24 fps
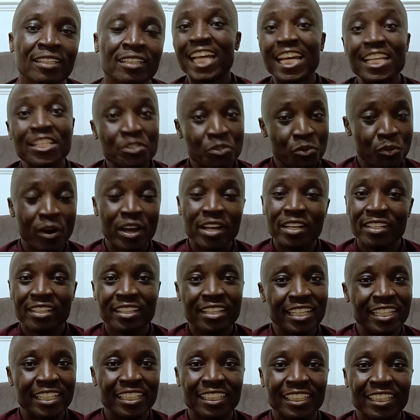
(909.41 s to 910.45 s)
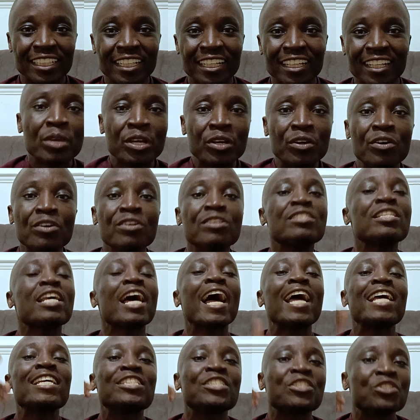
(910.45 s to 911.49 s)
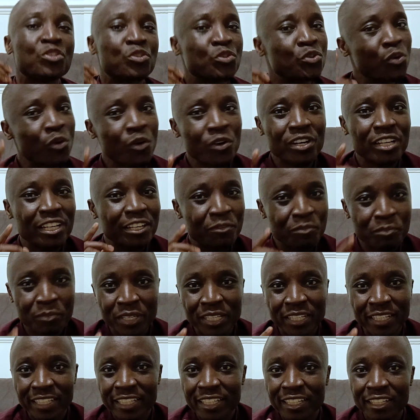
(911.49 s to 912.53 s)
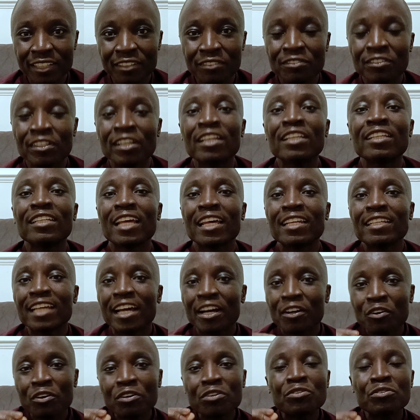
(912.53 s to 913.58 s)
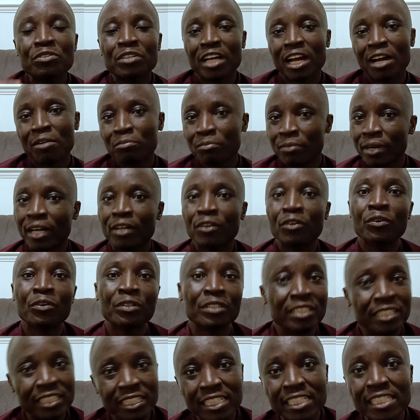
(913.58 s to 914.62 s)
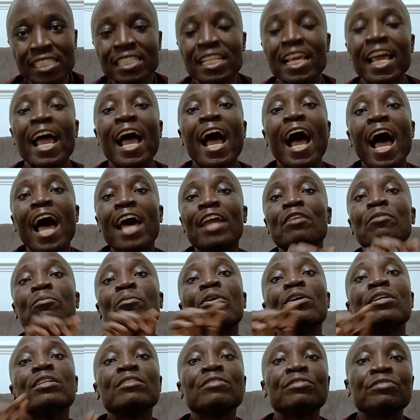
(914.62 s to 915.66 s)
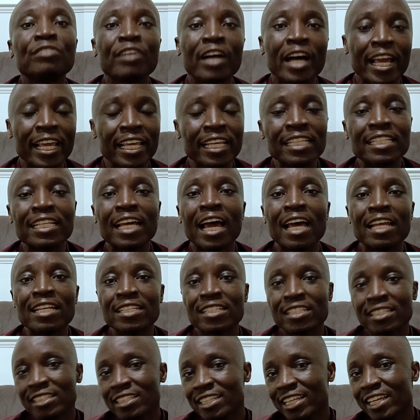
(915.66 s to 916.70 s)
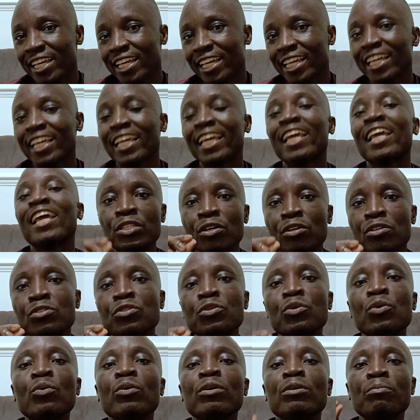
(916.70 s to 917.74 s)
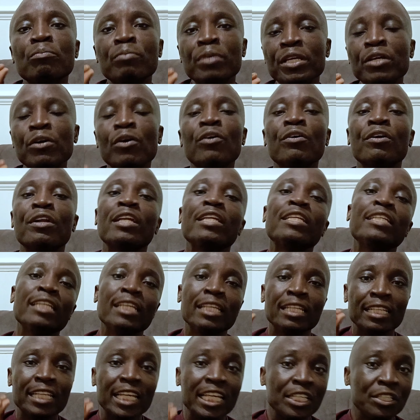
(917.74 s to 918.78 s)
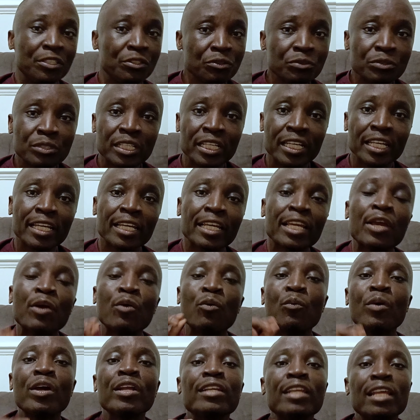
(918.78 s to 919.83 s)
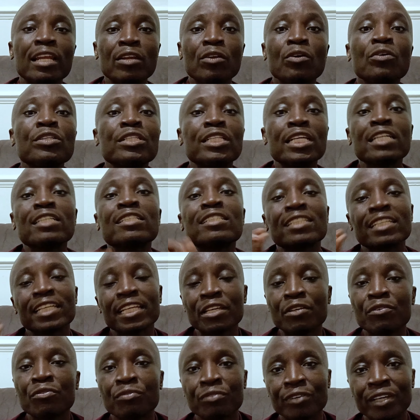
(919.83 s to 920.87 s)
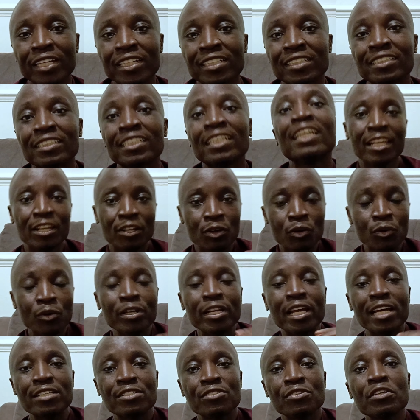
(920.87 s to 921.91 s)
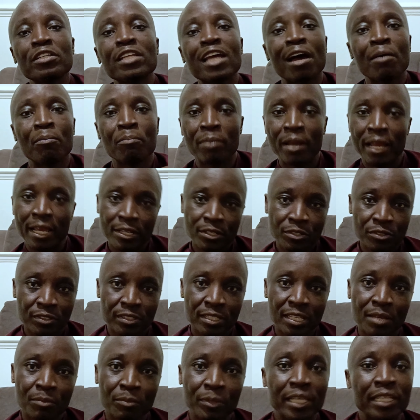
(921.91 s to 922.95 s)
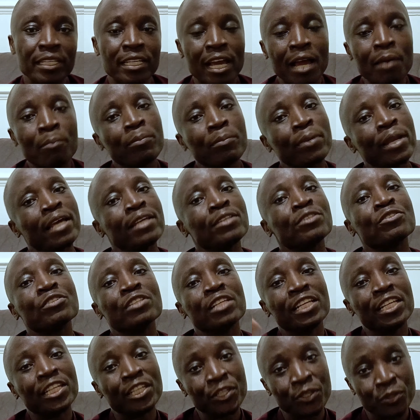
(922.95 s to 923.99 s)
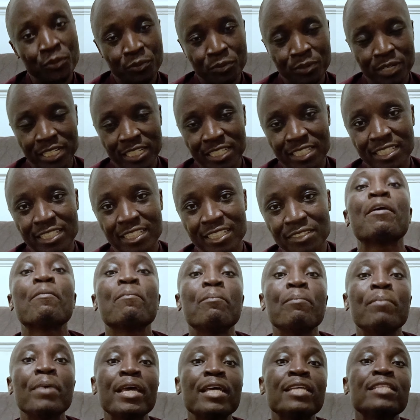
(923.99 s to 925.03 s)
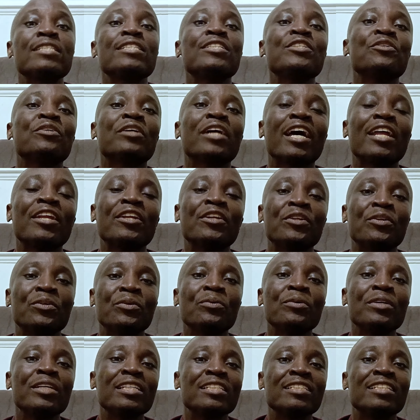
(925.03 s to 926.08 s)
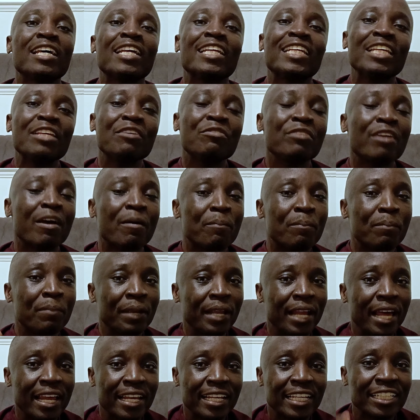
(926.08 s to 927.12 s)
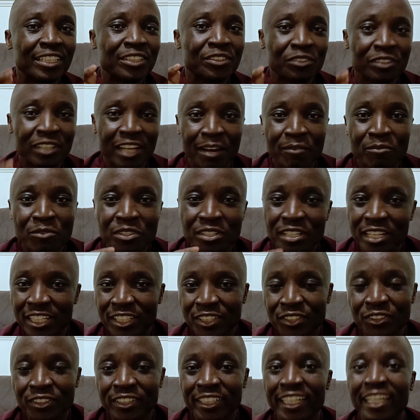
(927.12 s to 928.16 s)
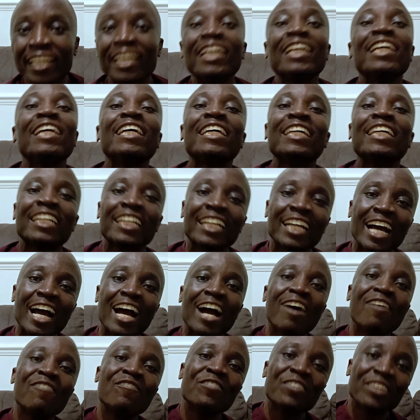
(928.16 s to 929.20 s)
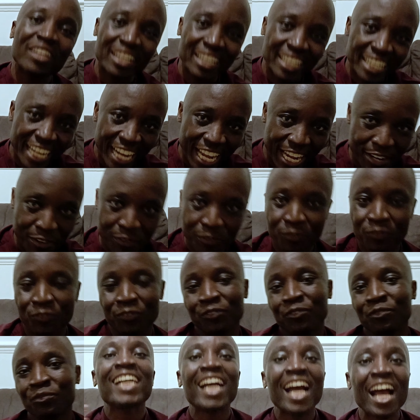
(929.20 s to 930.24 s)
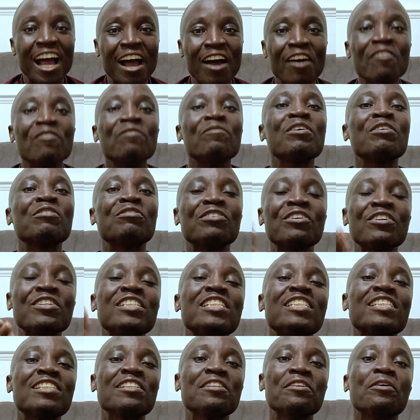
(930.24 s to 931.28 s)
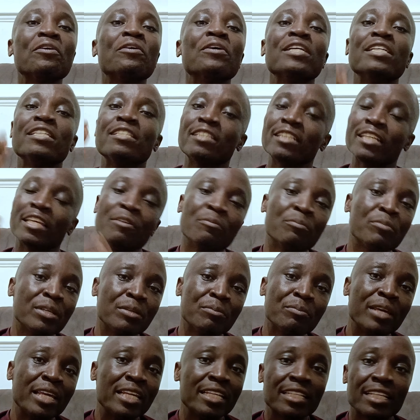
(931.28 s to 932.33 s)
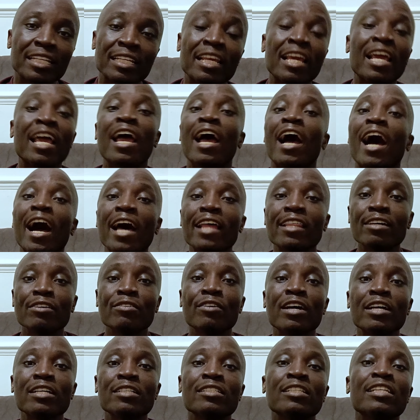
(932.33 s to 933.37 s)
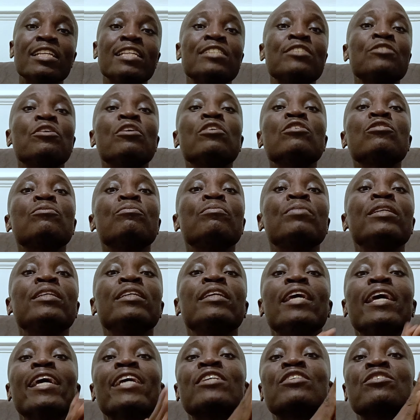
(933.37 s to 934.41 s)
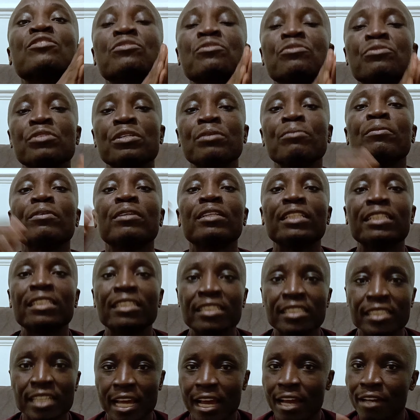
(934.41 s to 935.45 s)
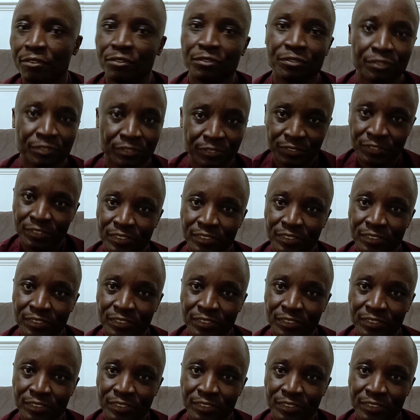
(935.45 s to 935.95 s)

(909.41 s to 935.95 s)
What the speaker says: Just one thing, because I strongly believe that they're going to come back on this and modify it and say those who will be already in the UK when the law takes effect, the law does not apply to them, it applies to the new ones. The best you can do is that if you are planning to come to the UK, come now. Come before this law is implemented. Otherwise, it's going to be extremely tough.